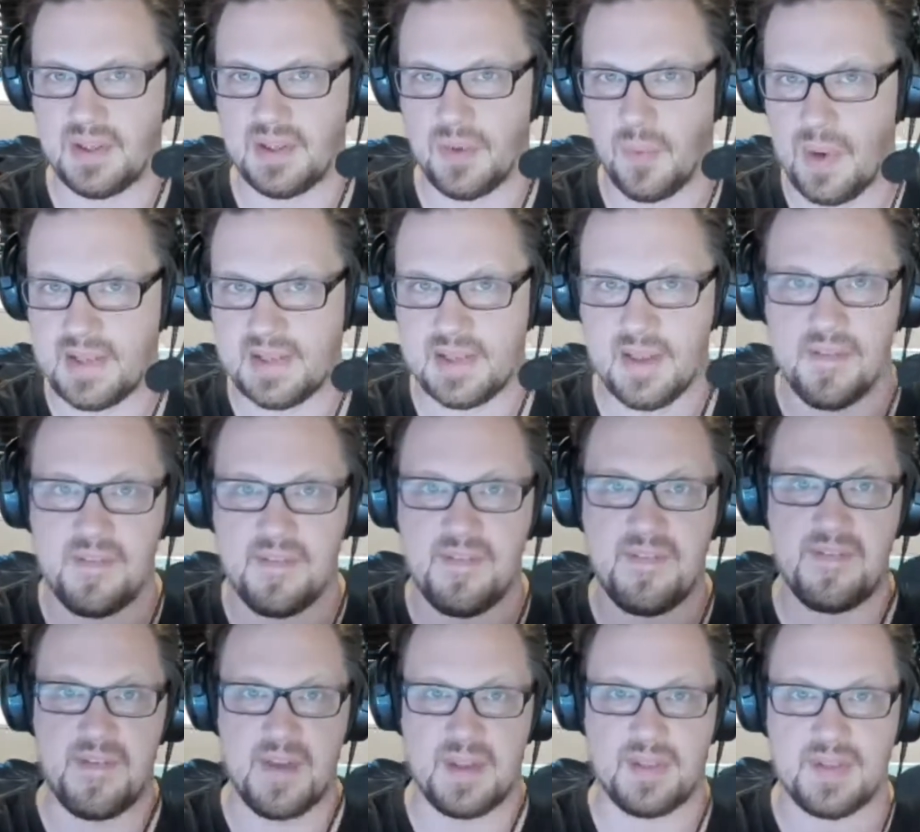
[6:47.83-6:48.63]
in ways that
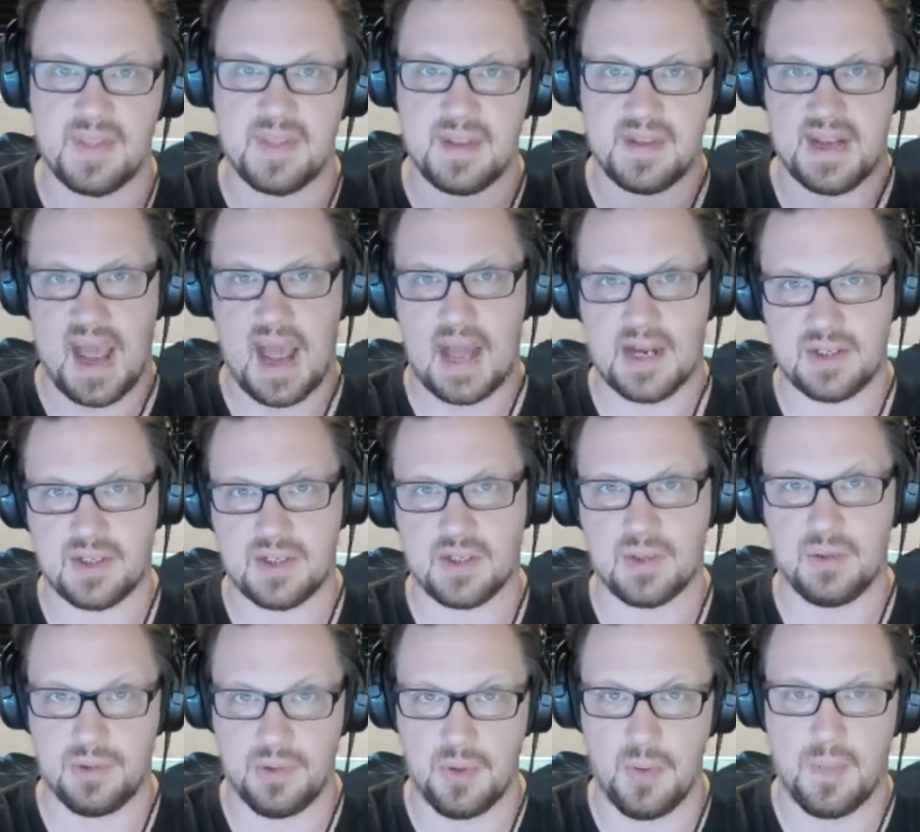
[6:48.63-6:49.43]
fit the
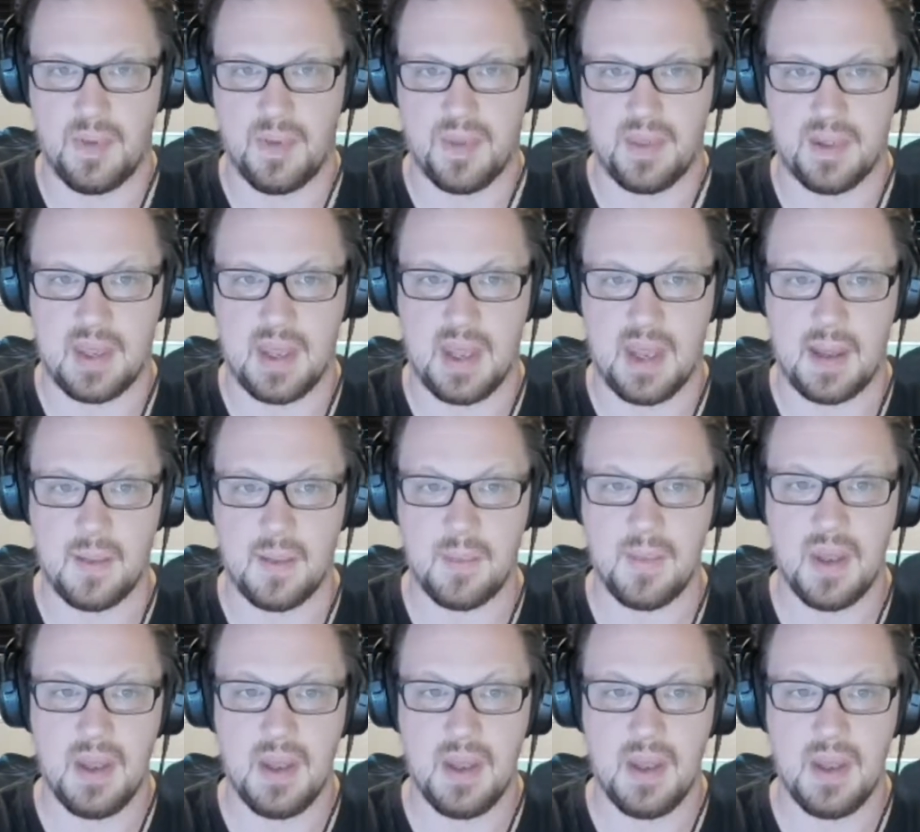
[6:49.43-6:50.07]
tactical loop of the game.